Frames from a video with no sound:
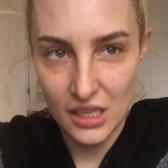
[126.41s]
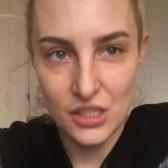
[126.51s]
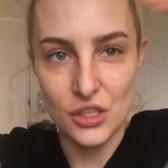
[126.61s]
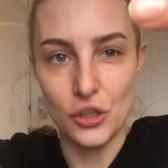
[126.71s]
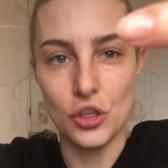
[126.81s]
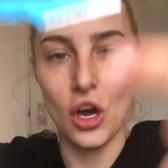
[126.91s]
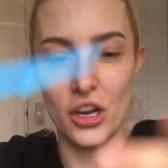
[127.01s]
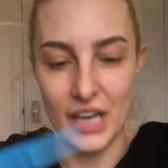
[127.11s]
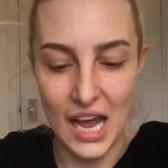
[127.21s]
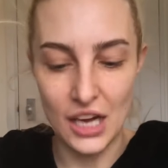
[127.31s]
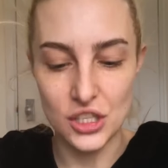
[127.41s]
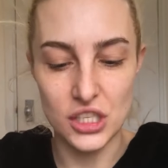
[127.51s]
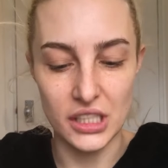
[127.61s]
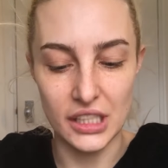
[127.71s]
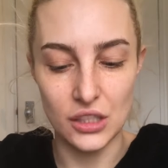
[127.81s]
So you can't
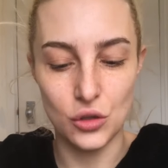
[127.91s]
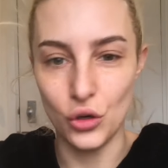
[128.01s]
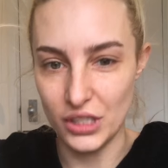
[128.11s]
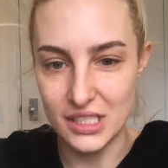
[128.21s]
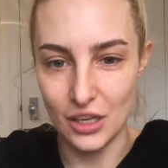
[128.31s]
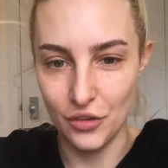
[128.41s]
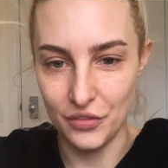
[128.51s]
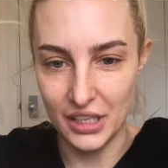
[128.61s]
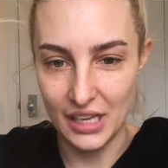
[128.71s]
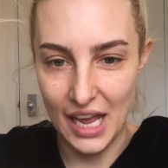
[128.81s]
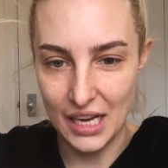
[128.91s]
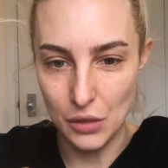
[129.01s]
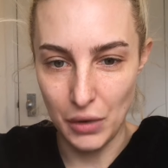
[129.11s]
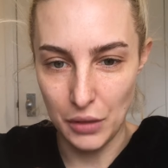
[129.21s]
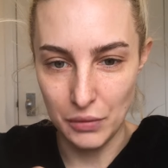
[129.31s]
actually cut yourself in any
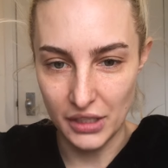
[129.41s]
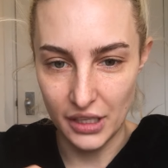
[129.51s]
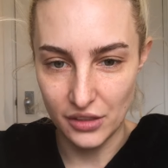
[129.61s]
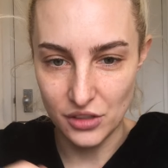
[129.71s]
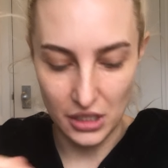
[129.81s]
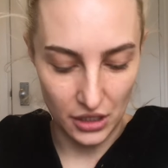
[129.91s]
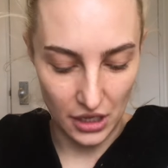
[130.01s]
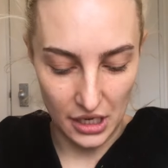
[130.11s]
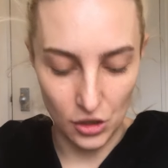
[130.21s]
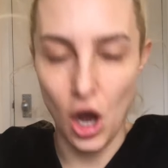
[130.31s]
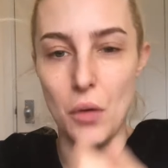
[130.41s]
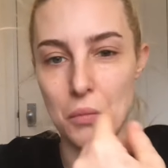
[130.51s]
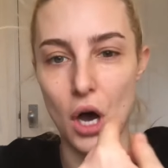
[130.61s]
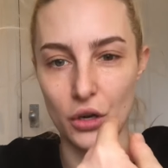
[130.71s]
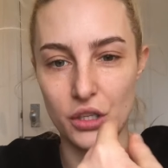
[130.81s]
way with it. It can't
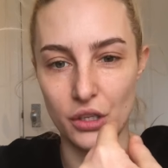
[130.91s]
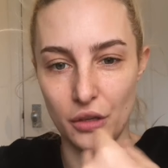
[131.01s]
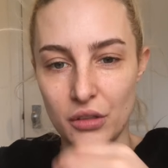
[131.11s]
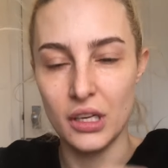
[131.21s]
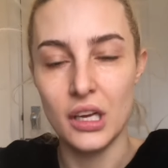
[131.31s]
mark you.